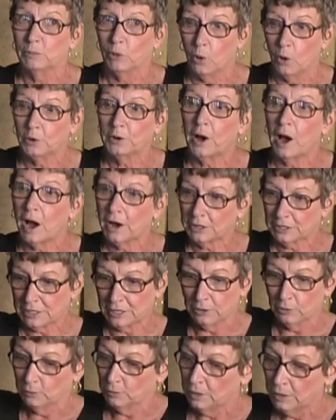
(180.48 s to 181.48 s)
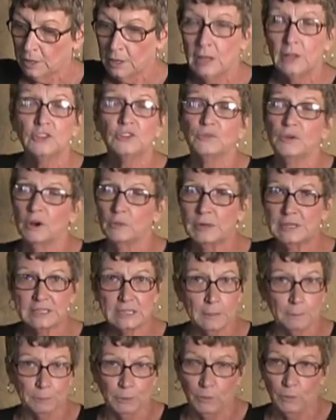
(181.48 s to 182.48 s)
ball cocktail. It's very
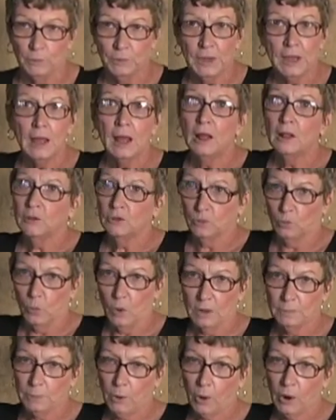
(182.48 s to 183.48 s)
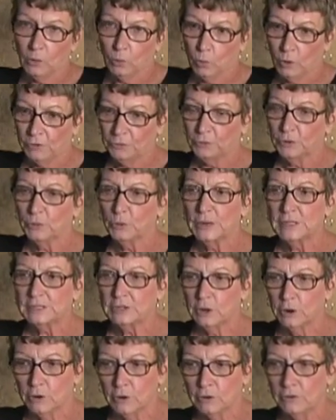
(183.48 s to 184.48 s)
simple. It's 1 part Woodford
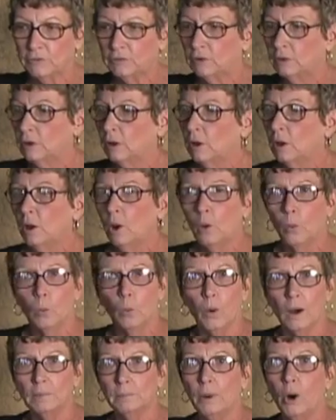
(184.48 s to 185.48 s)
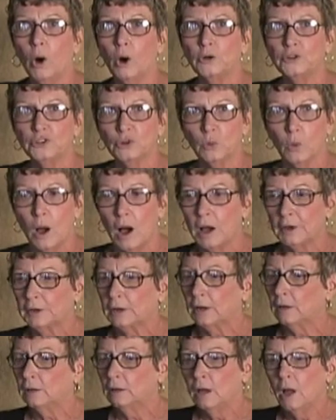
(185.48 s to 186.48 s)
Reserve, 1 part
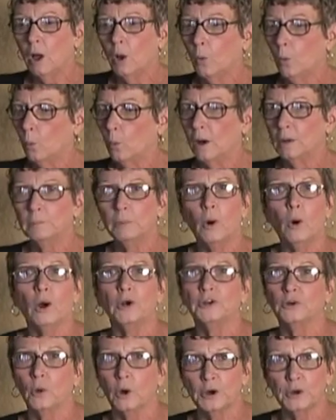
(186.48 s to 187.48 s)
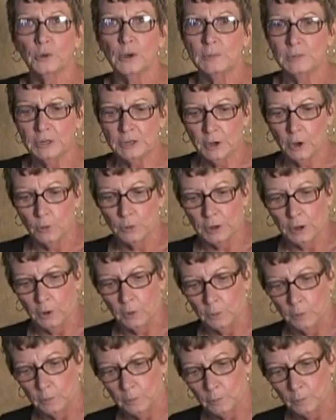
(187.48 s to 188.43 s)
Tuaca, 1 part dark cream de cocoa.